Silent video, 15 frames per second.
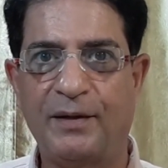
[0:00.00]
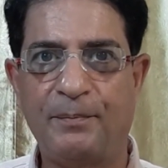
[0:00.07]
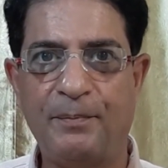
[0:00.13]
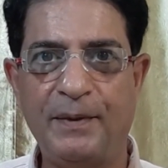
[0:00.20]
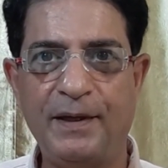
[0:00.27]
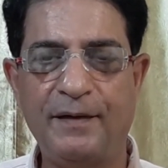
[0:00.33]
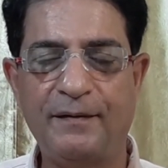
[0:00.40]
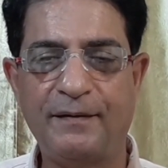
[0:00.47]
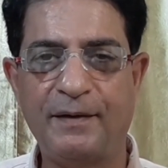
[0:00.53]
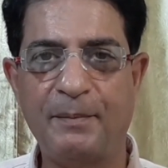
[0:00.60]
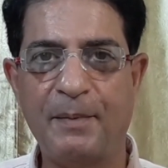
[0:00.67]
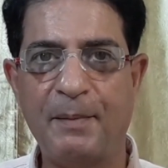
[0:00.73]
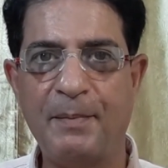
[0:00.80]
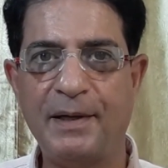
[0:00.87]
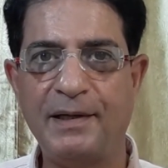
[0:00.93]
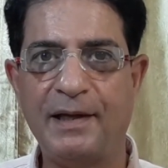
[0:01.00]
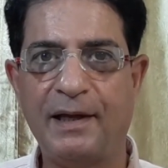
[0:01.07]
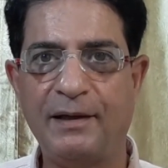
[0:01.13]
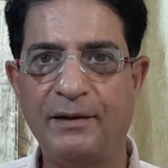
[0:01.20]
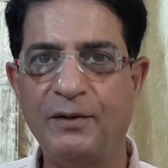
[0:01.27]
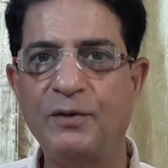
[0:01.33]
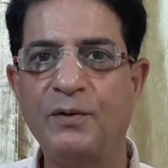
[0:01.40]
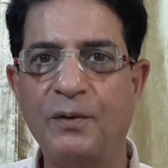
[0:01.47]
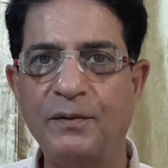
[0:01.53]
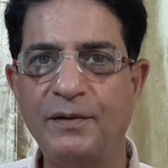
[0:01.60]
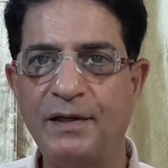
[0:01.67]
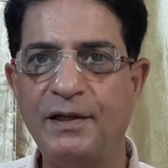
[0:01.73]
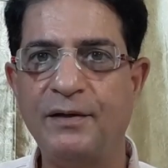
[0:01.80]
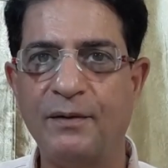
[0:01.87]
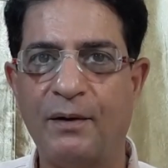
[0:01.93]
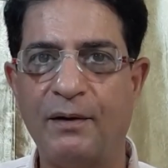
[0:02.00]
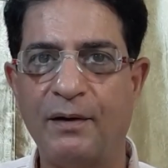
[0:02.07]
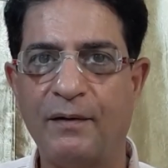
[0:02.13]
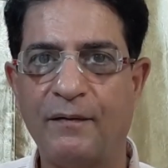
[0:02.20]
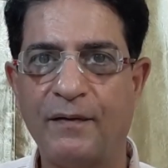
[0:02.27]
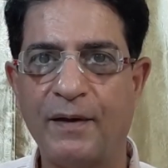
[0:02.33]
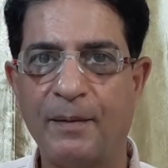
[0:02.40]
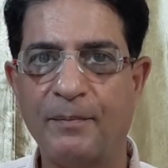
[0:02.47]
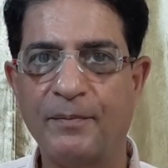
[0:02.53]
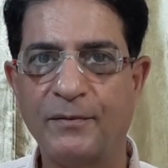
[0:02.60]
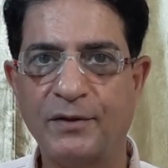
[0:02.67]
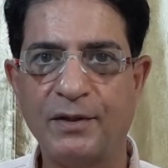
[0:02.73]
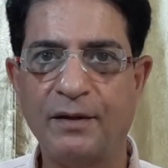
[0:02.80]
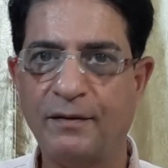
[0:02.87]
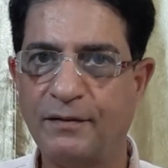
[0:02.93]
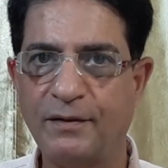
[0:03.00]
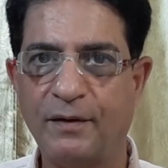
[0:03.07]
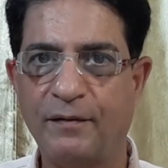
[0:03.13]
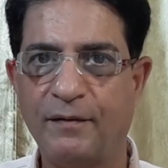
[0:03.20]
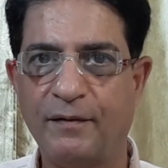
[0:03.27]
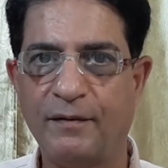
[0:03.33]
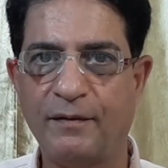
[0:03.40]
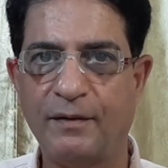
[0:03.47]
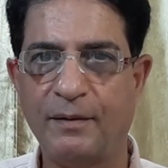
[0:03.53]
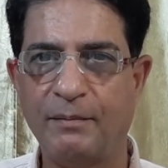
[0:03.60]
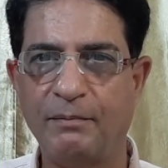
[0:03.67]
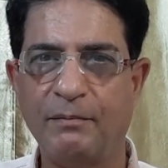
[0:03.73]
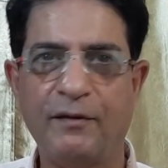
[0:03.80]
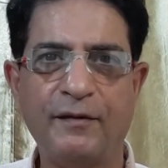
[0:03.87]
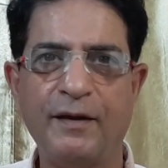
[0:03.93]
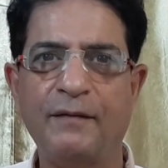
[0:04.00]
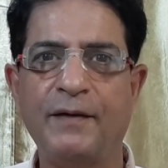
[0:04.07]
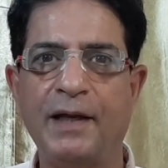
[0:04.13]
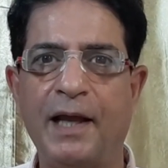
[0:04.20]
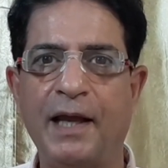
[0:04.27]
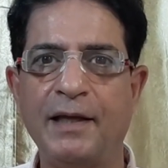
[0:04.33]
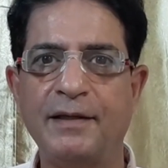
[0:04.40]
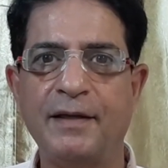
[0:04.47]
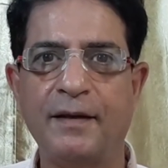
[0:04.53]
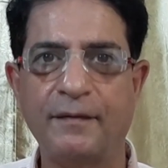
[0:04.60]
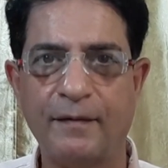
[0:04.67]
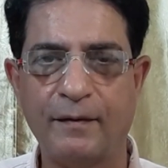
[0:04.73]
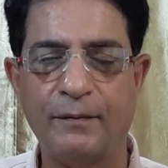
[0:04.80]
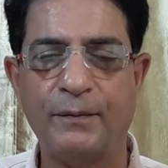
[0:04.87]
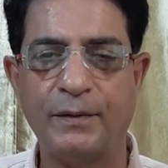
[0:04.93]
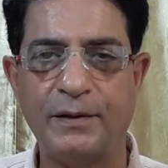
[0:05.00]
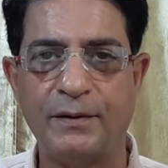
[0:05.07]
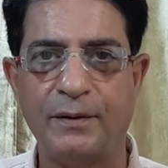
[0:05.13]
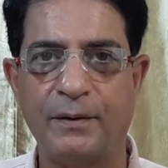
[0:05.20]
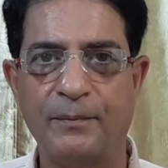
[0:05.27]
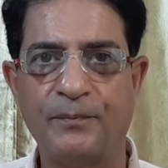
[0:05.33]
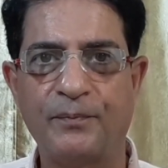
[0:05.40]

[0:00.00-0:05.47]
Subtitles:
please remember that you don't need all of them. Just 7-8 tenses would do.